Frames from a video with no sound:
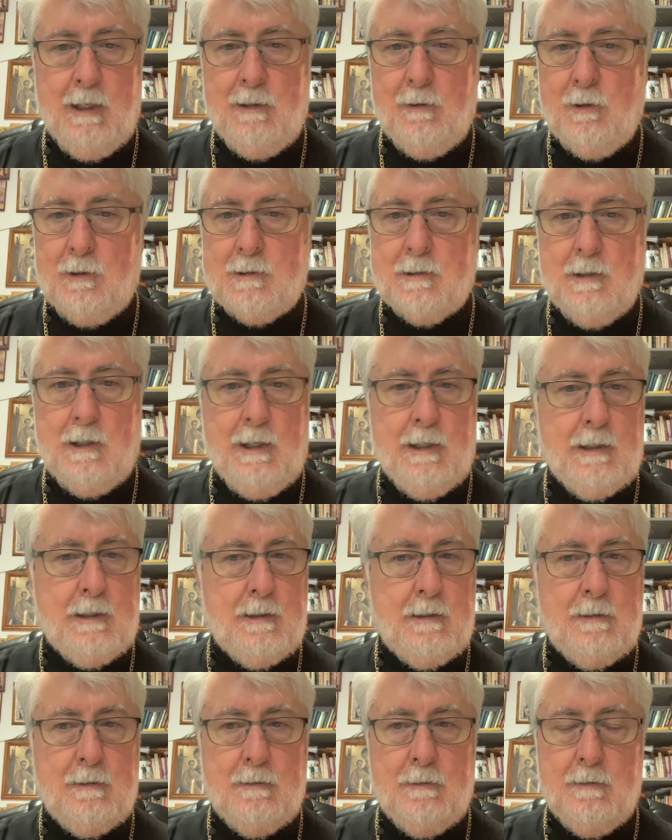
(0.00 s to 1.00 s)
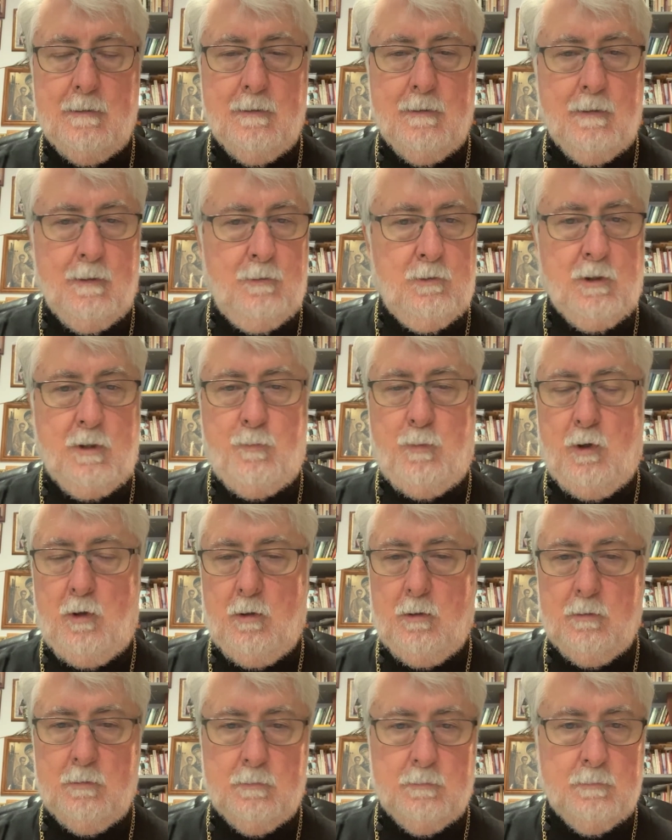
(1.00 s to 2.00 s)
it looks like the North
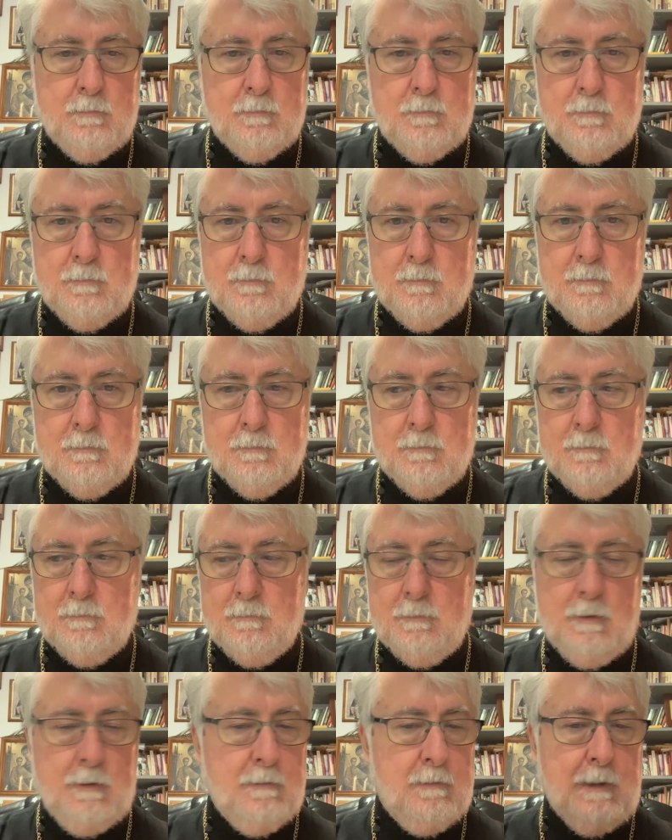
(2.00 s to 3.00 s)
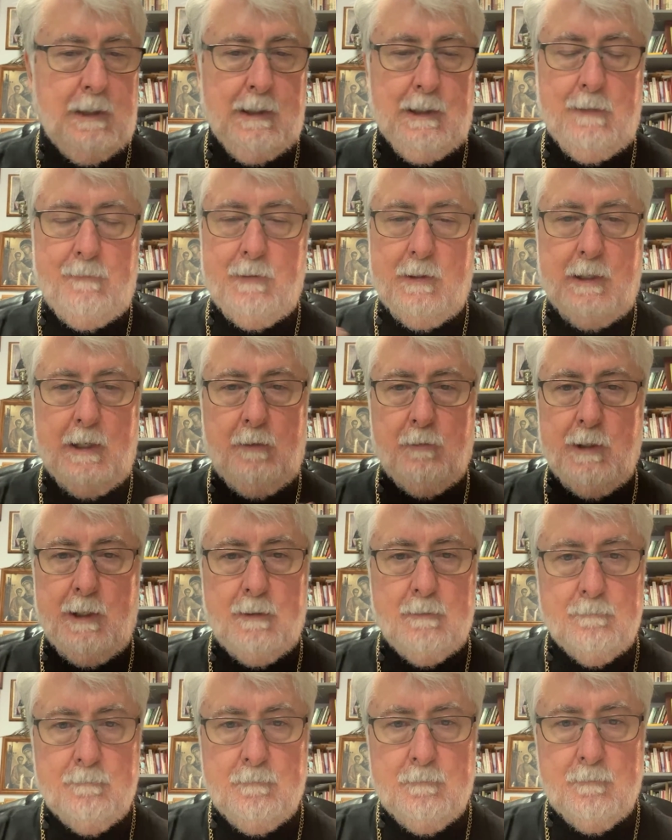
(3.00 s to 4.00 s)
Pole. I love it that
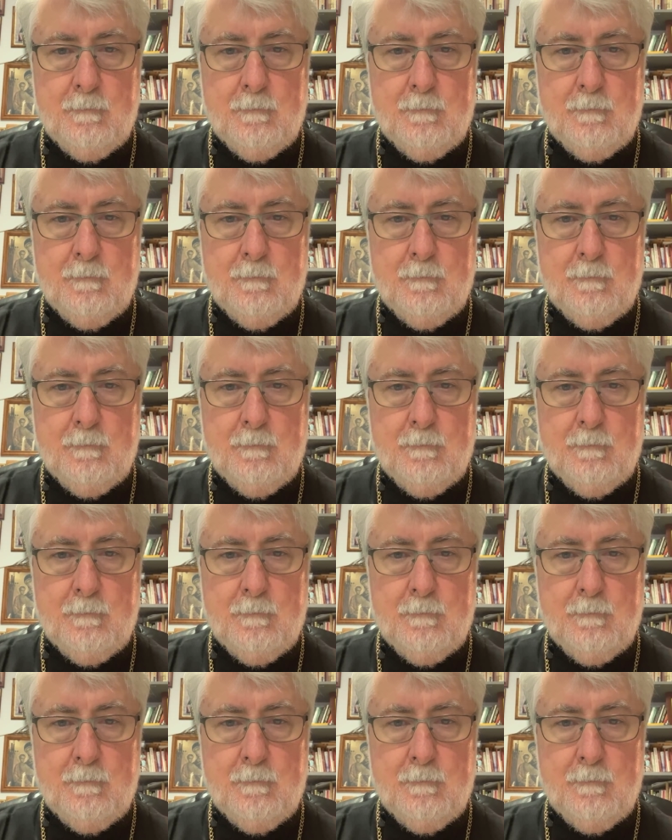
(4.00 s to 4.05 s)
way.